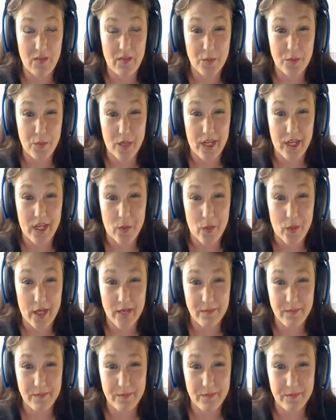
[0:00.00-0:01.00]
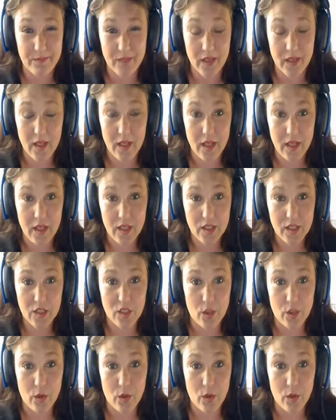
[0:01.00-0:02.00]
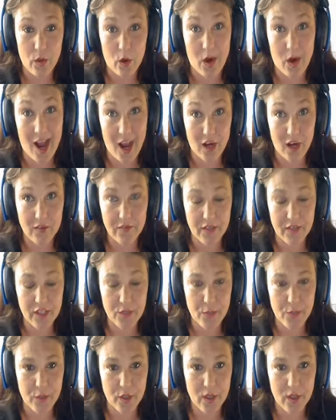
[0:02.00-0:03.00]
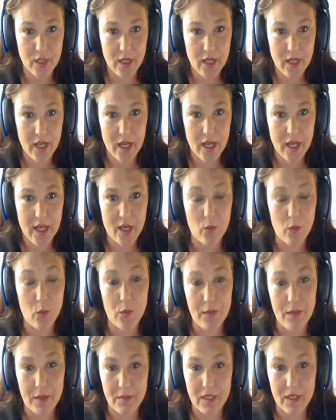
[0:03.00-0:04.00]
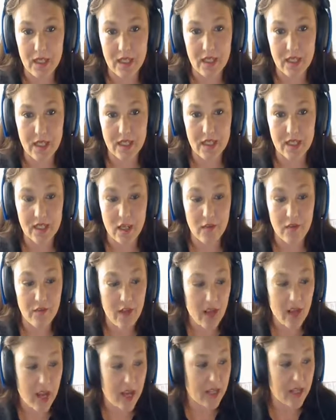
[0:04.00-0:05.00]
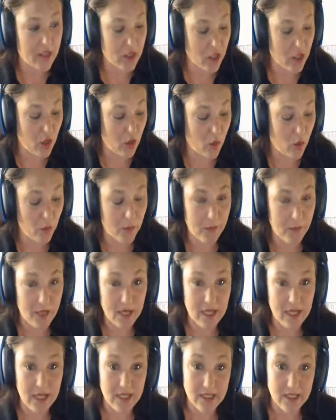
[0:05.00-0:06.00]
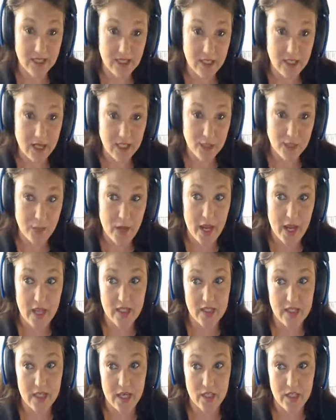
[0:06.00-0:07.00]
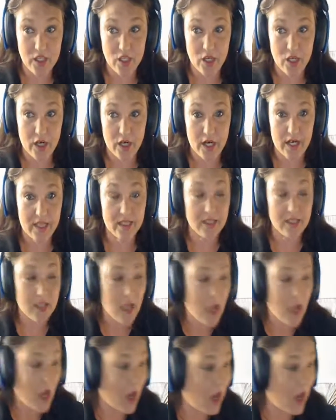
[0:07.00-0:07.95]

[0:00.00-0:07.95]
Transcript: Facebook anyway, so, or our Facebook, and we'll be able to get that stuff. And so we're making dice bags, dice trays.